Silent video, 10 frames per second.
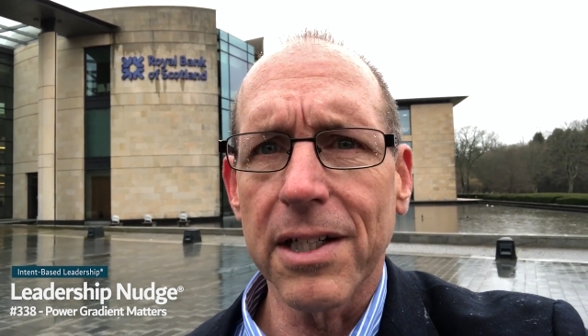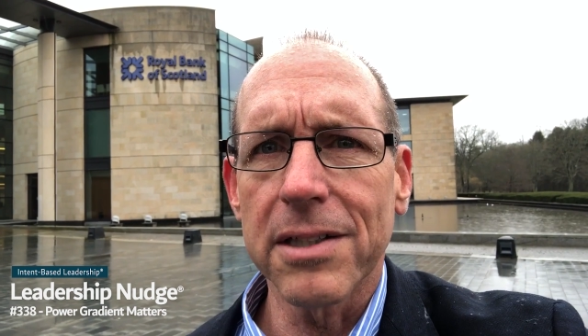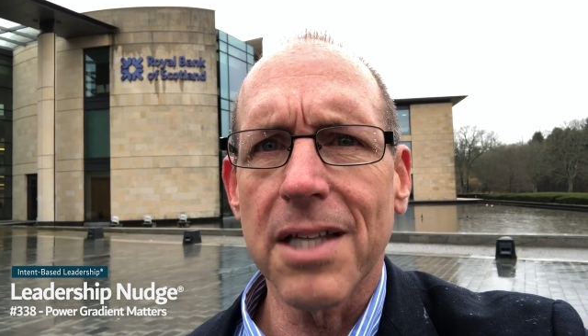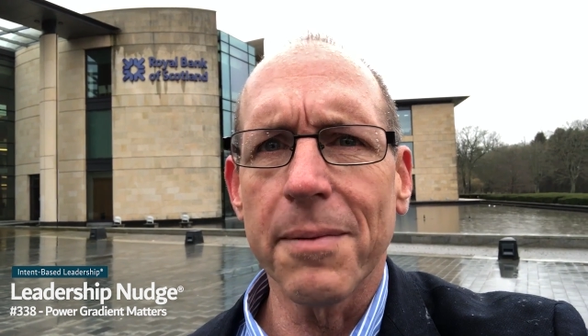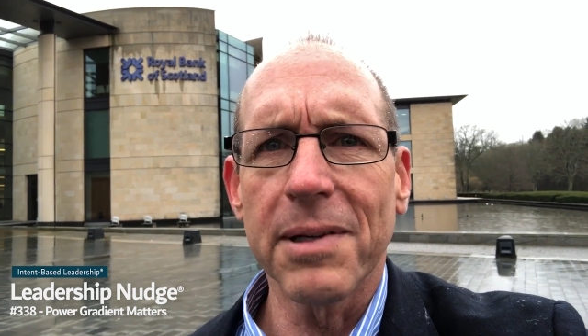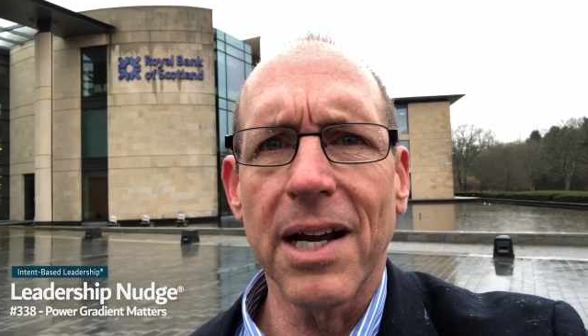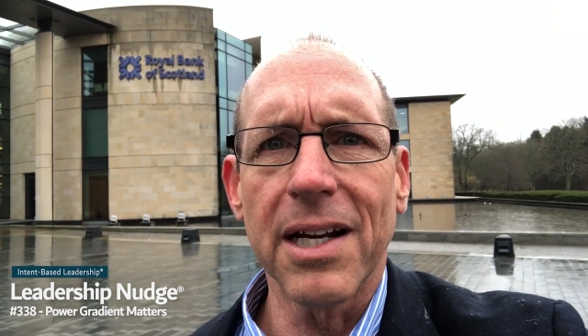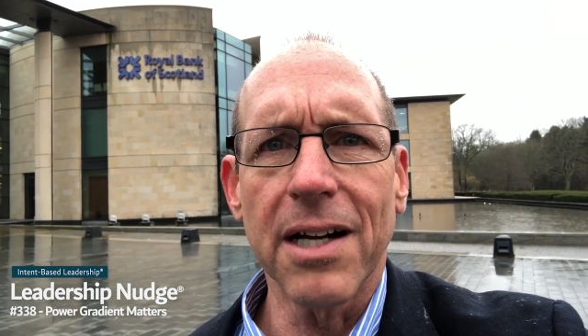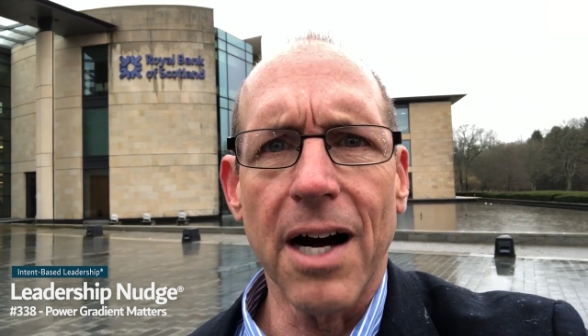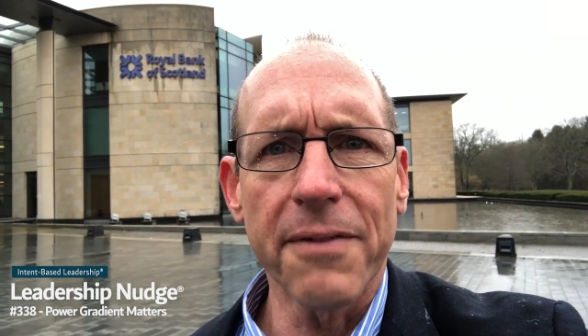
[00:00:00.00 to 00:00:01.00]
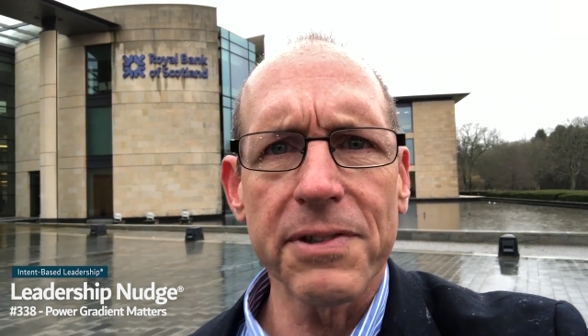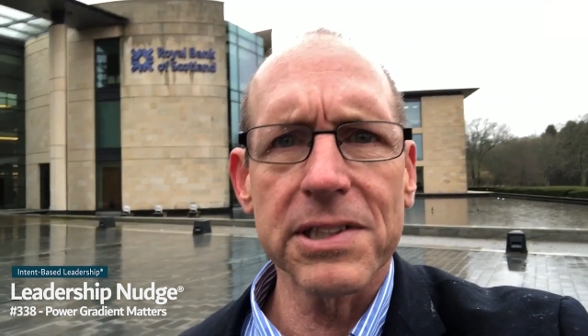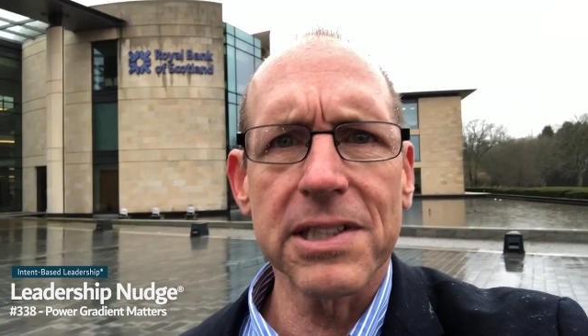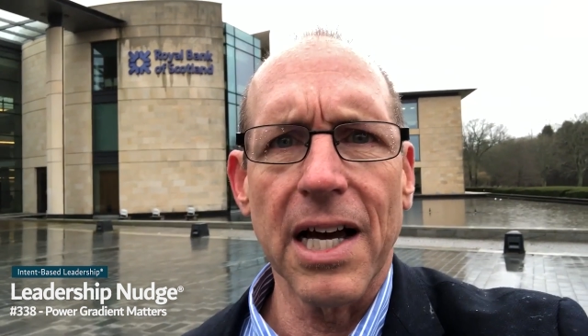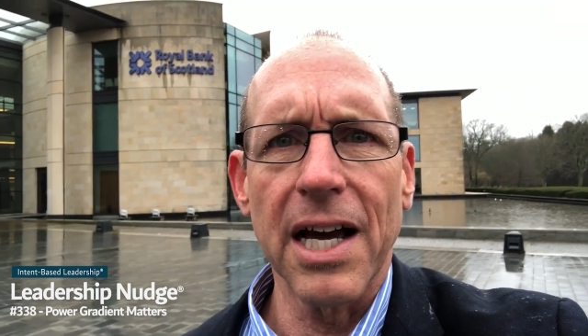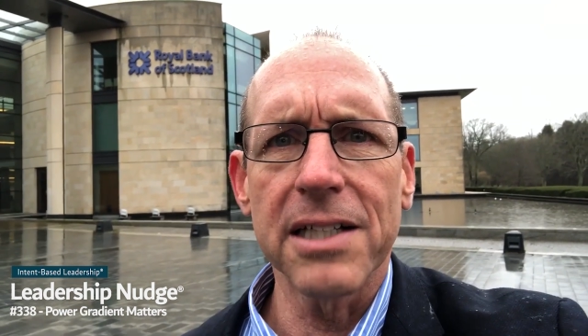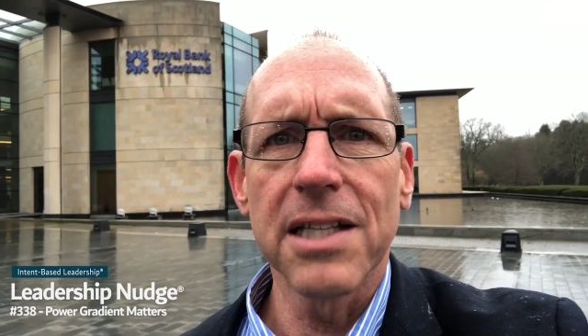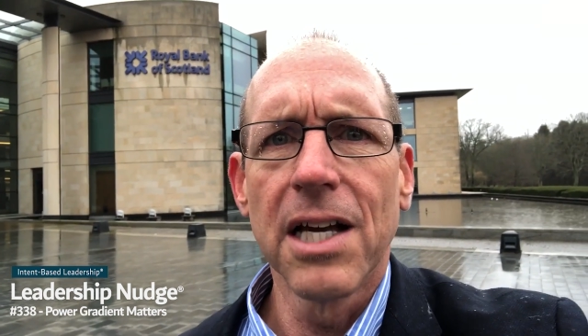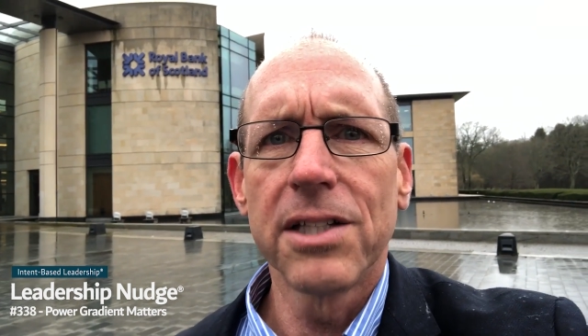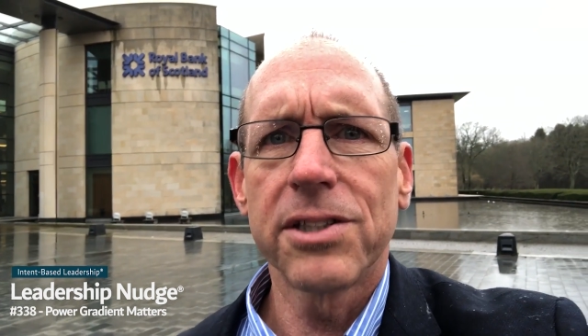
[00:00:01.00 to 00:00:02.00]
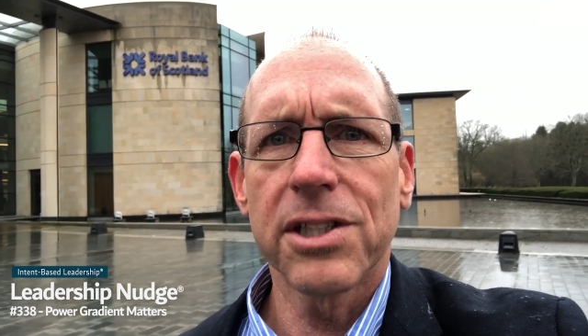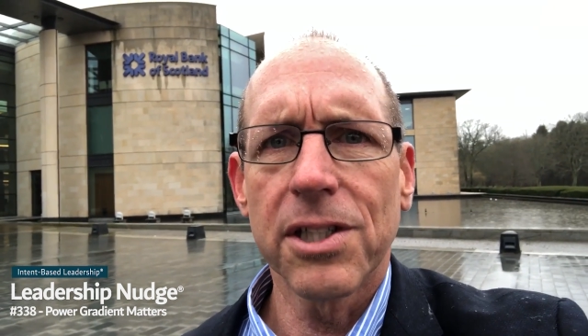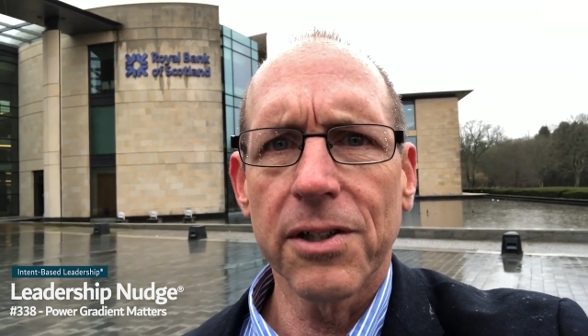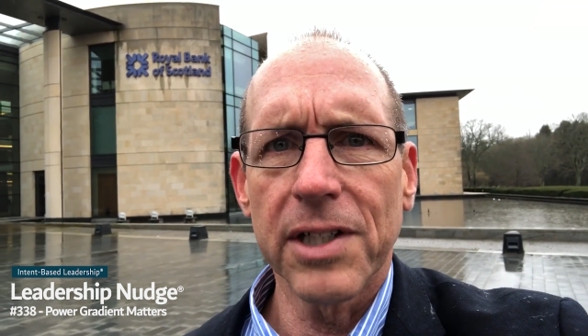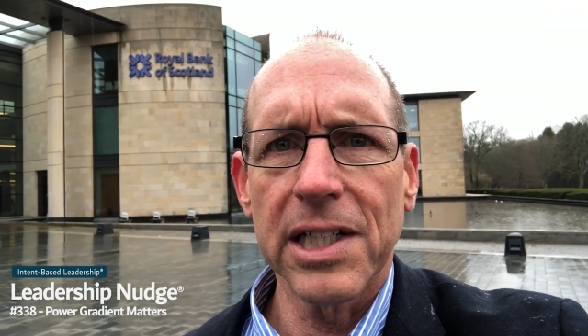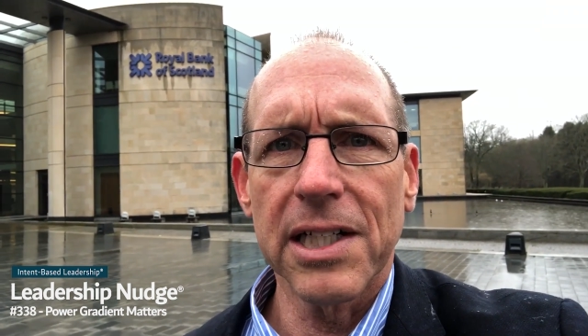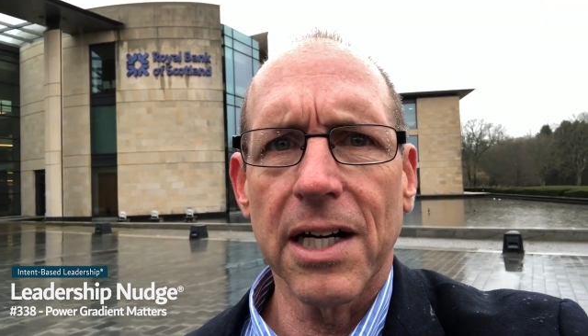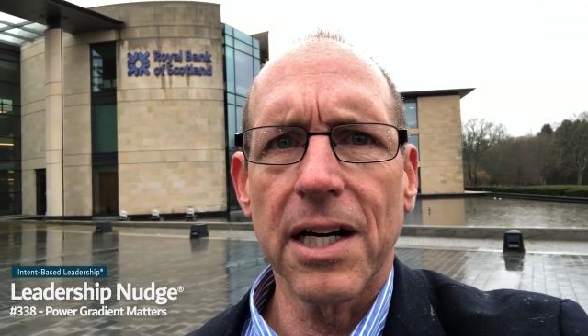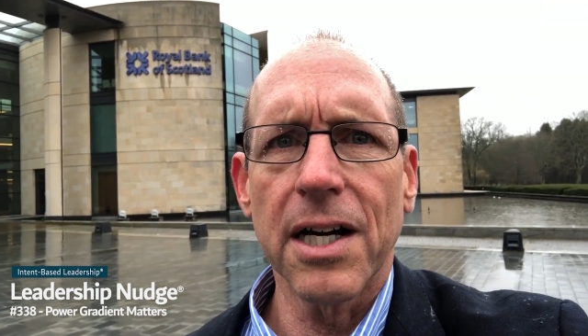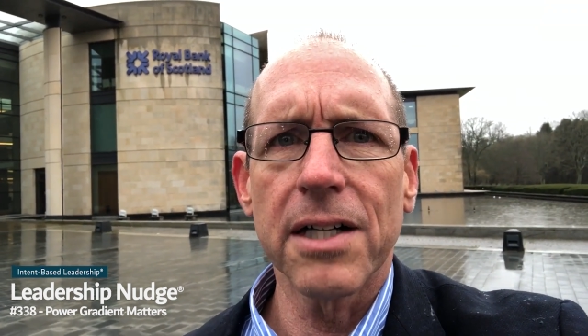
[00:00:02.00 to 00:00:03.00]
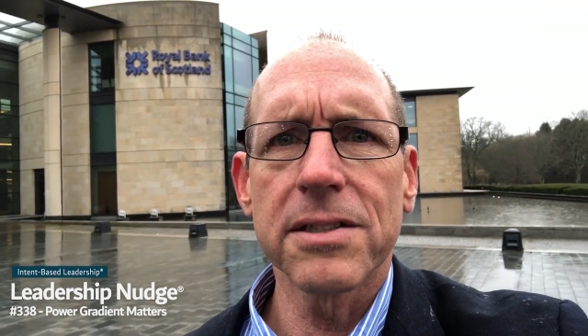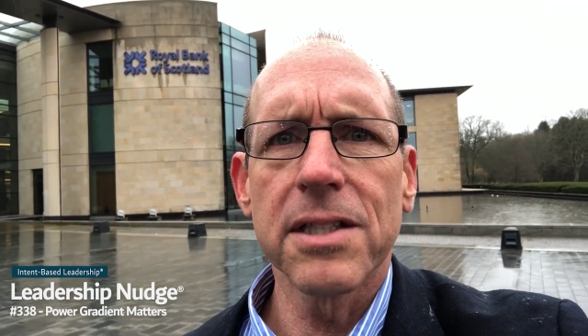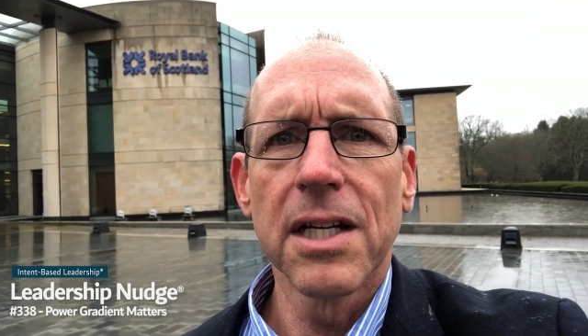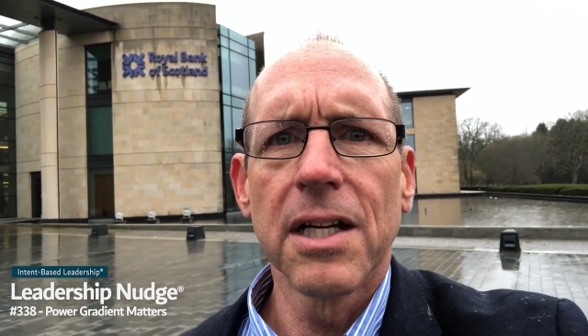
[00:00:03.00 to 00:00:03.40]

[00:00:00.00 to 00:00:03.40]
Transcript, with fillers: intimidating office size, security guards,